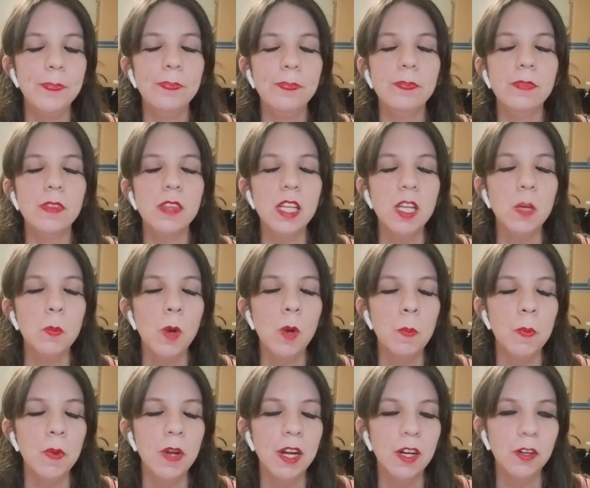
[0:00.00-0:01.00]
the
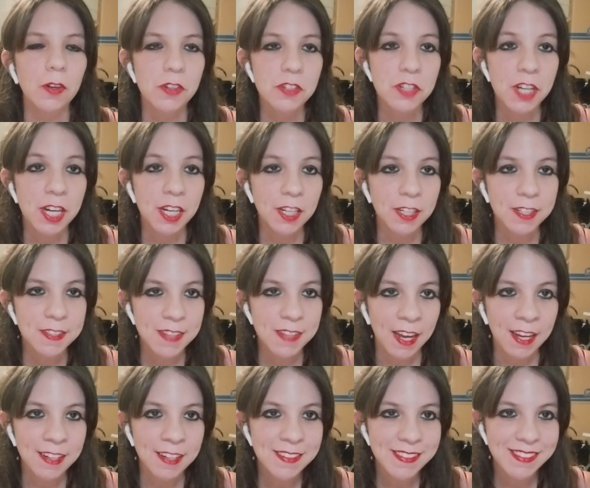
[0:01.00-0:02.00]
appropriate crochet hook
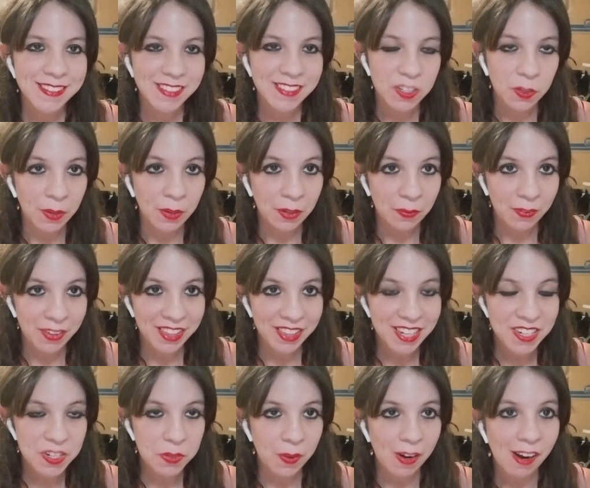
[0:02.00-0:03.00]
size to work with it
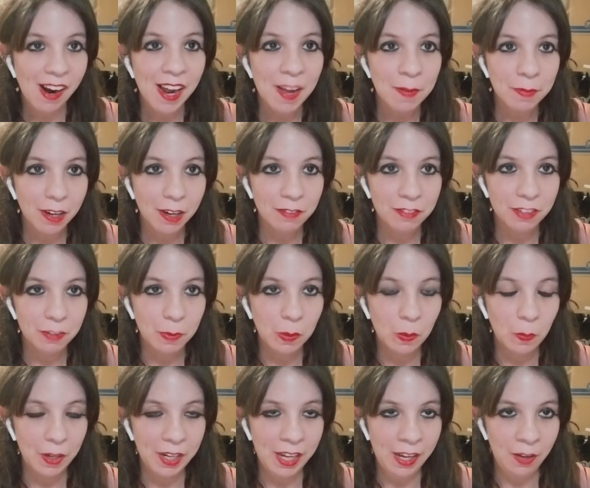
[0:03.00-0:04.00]
to where I am comfortable
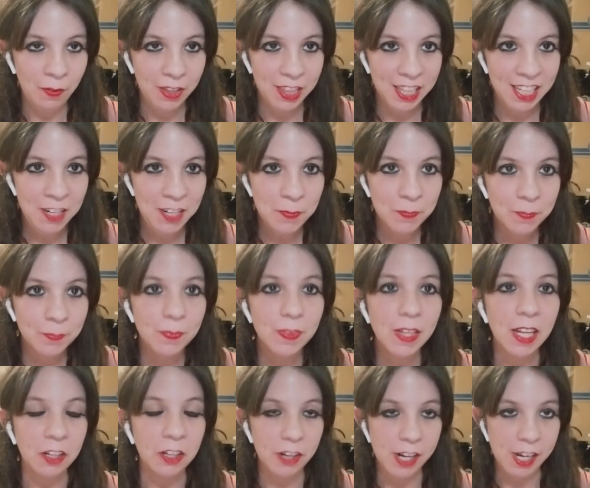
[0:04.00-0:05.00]
working with it
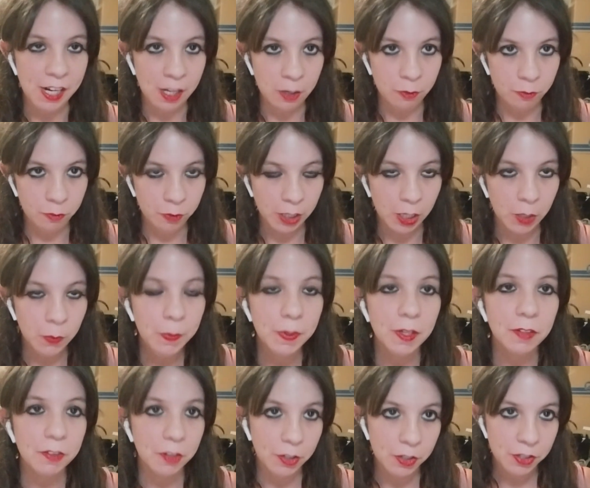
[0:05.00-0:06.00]
and creating a flow of
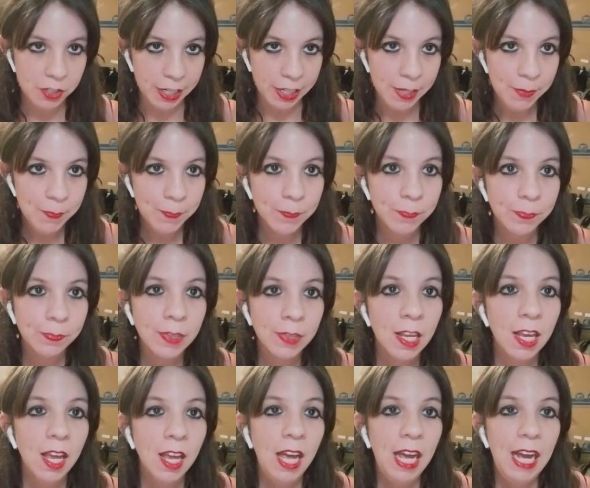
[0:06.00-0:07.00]
crochet.
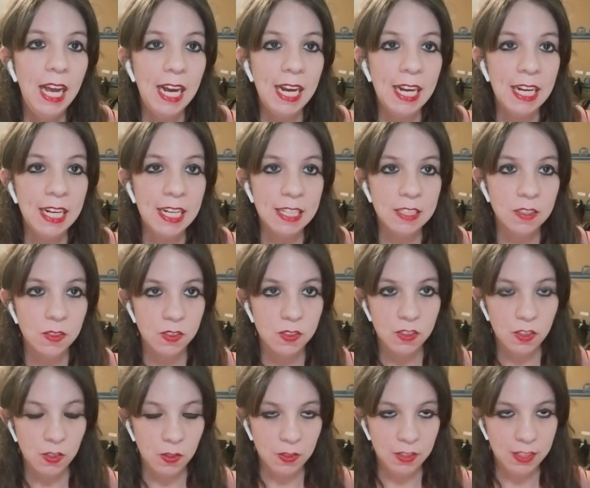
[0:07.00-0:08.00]
And
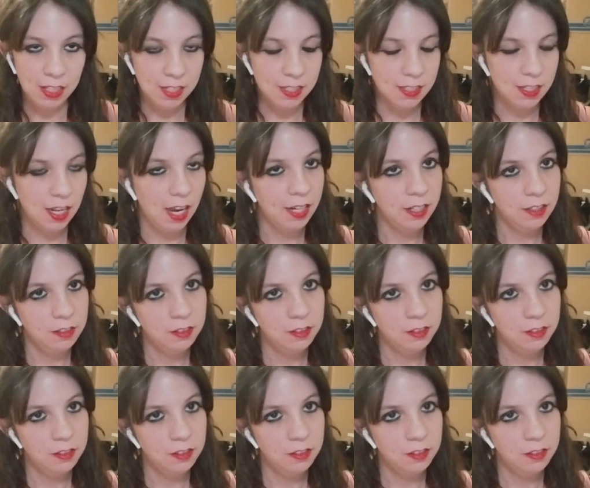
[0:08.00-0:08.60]
so that I